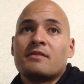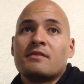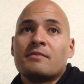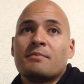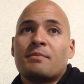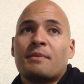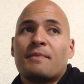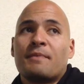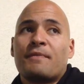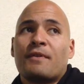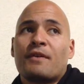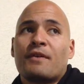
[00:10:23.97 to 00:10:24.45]

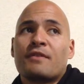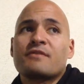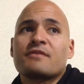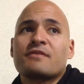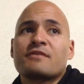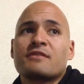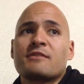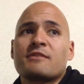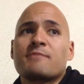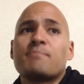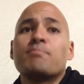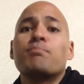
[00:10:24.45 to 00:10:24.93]
But as far as a
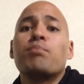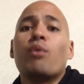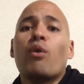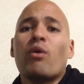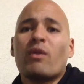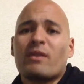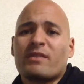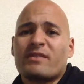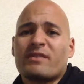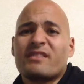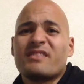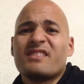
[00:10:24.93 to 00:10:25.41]

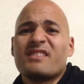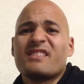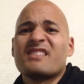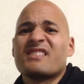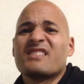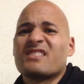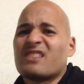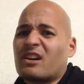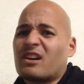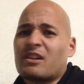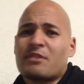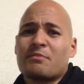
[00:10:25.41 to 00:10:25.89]
sport,
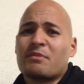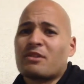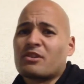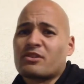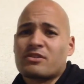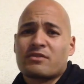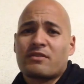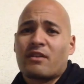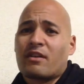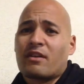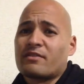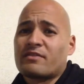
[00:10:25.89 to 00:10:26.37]
it's not a
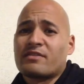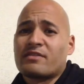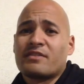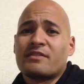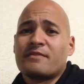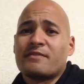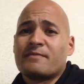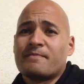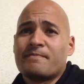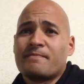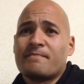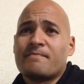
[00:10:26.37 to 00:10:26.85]
martial art.
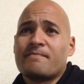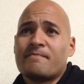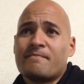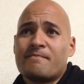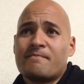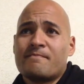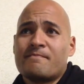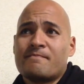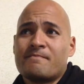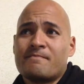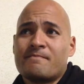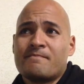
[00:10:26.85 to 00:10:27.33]

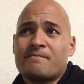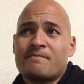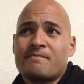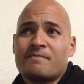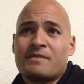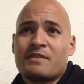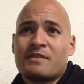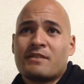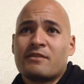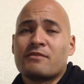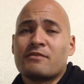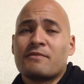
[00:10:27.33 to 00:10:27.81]

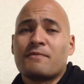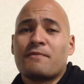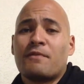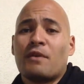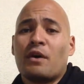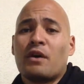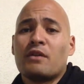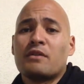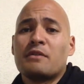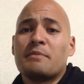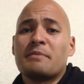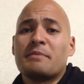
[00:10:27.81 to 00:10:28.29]
There's
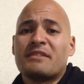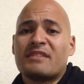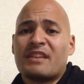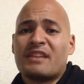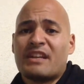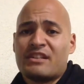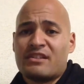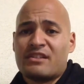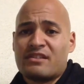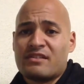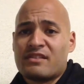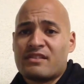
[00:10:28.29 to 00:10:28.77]
far
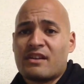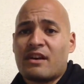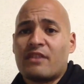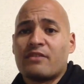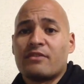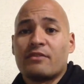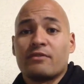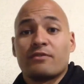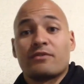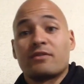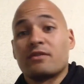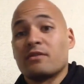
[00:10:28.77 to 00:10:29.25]
limitations out
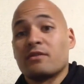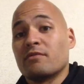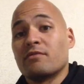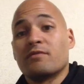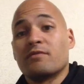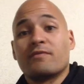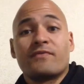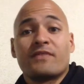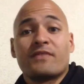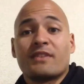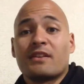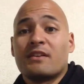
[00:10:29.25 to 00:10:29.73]
here too.
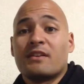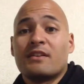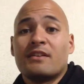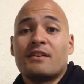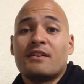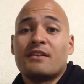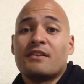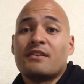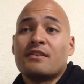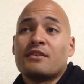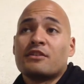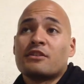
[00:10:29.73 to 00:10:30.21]

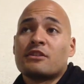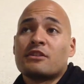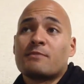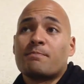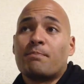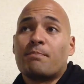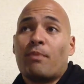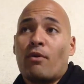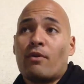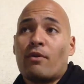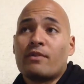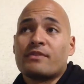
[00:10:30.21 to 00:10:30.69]

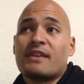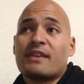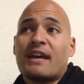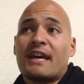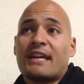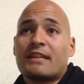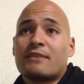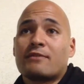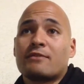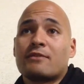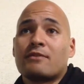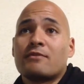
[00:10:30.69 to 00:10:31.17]
Sports
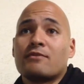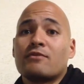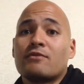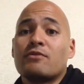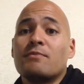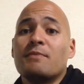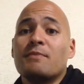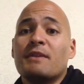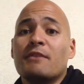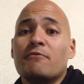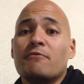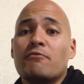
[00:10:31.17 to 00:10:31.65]
has too
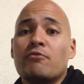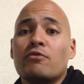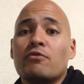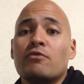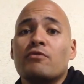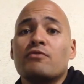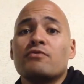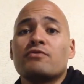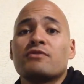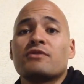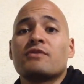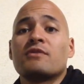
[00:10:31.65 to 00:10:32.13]
many
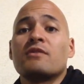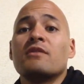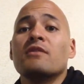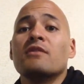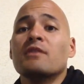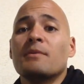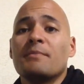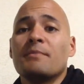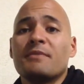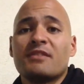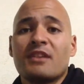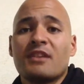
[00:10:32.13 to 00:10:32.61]
rules,
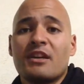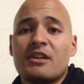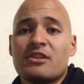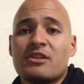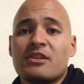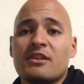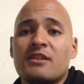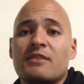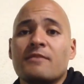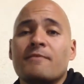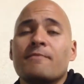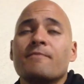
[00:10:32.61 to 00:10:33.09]

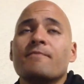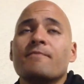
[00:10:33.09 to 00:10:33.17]
limitation